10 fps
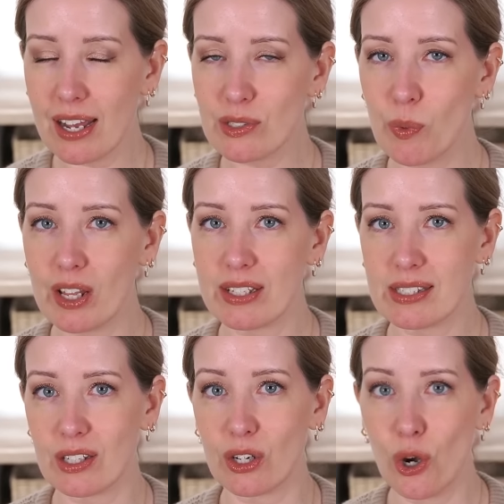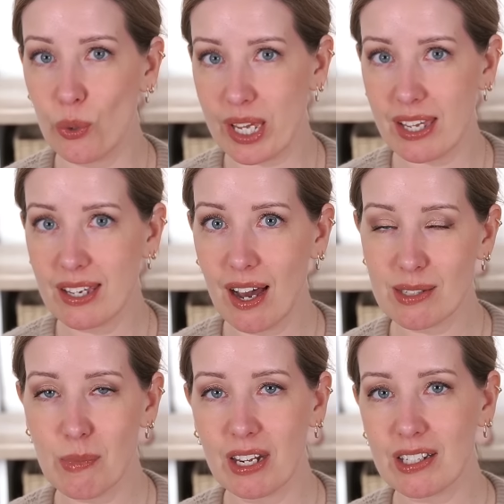as well as the Cokie
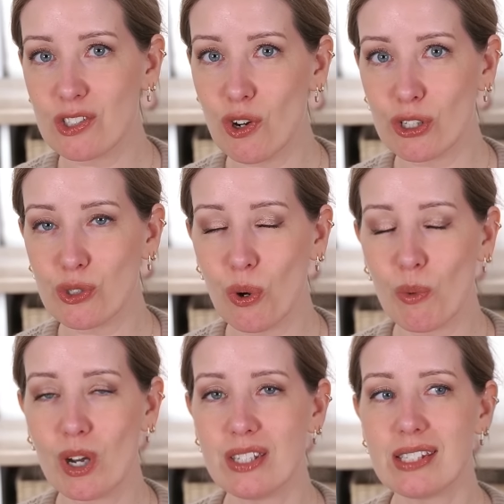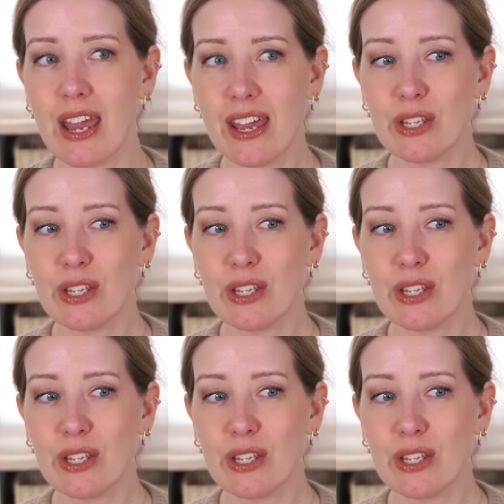Cosmetics drugstore ones.